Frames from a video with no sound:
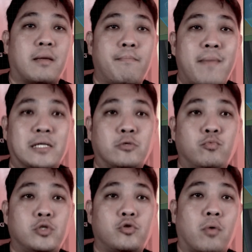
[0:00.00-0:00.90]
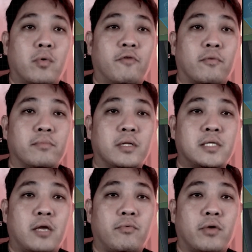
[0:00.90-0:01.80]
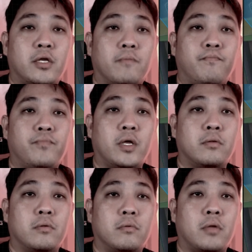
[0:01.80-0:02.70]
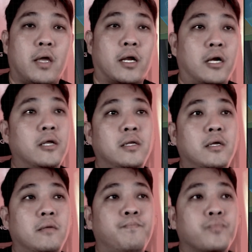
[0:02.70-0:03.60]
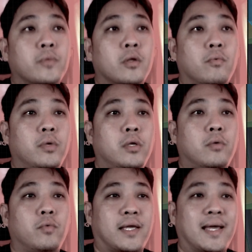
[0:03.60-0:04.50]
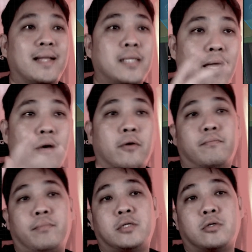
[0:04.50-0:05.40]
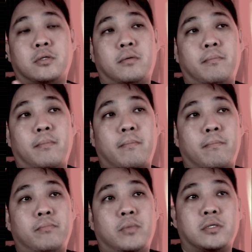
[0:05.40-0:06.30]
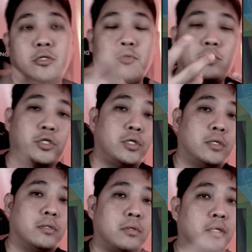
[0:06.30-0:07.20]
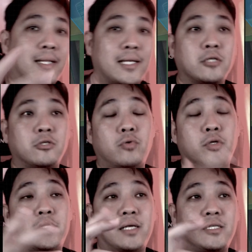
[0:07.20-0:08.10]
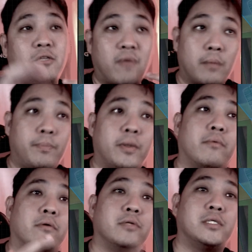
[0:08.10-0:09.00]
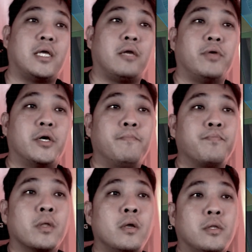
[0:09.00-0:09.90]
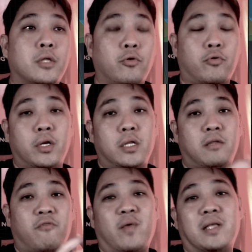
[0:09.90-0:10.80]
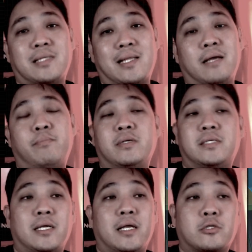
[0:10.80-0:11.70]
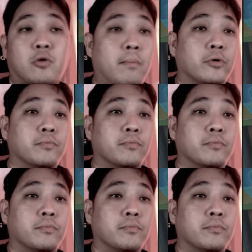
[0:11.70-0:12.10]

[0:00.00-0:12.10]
mass withdrawal from this area here. And clearly, we can tell based on the situation, the tactical situation that is developing around this area, the Ukrainian defense line basically has crumbled.